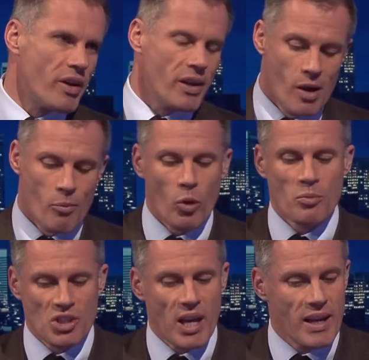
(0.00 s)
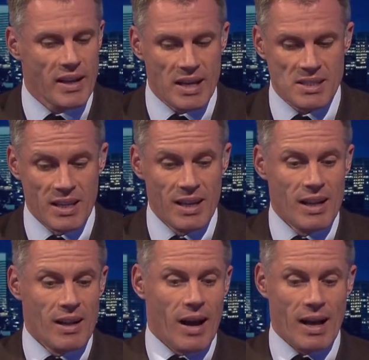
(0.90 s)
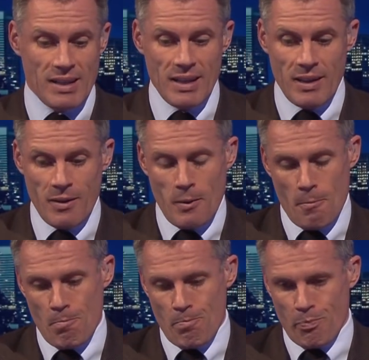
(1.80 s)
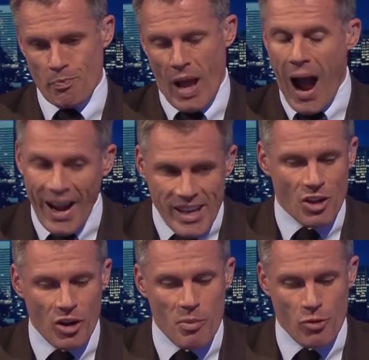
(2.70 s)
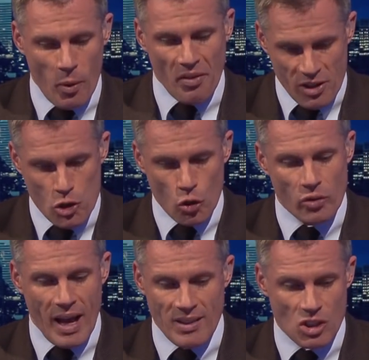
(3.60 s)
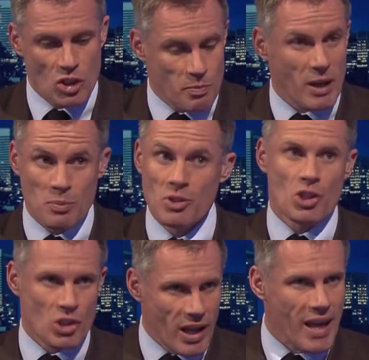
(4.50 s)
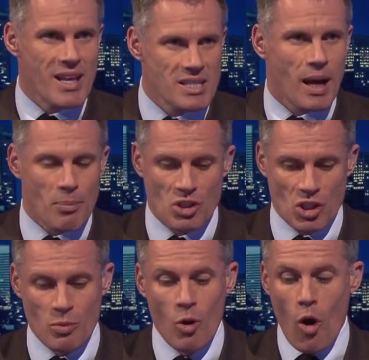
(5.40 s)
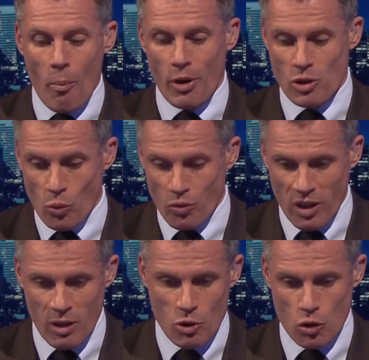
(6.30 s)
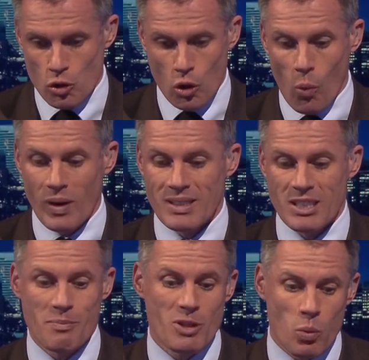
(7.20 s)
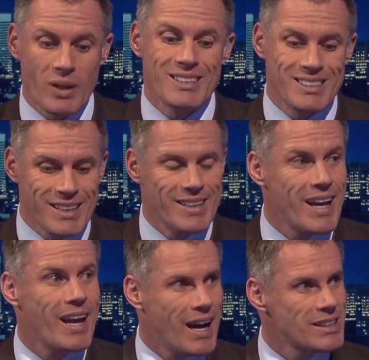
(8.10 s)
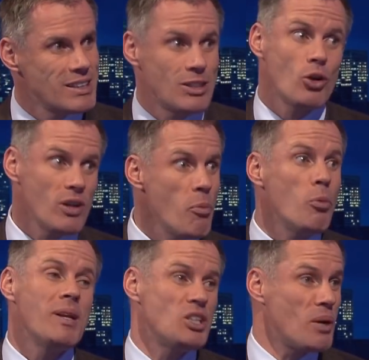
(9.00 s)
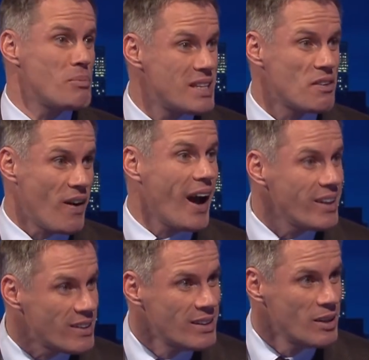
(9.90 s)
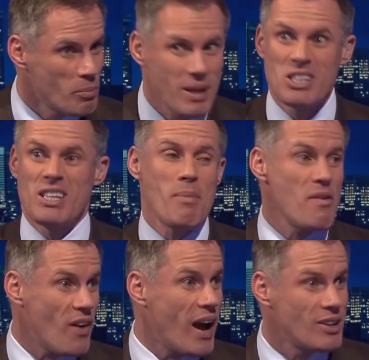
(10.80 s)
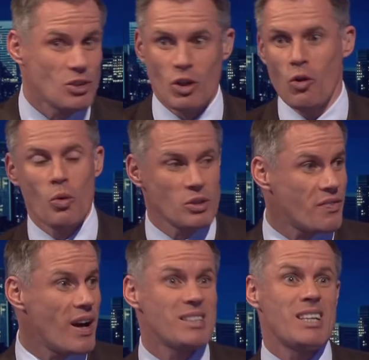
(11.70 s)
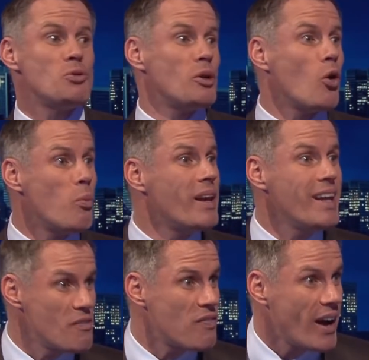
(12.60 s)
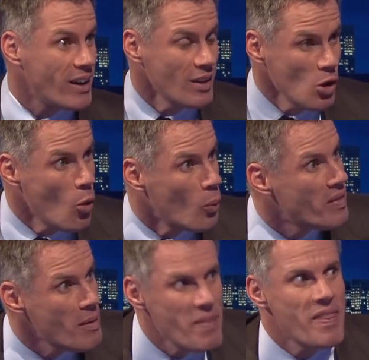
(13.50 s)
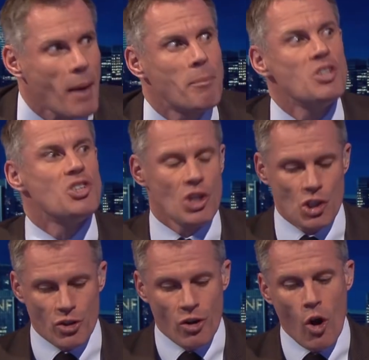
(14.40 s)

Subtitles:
Of it. But what I'm saying is, I think, I agree with you. I think Jordan Henderson's best position is that position. But I don't think we should totally dismiss what he did there. Liverpool playing the Champions League final, playing semi-finals, quarter-finals, getting to a Europa League final with him in that position.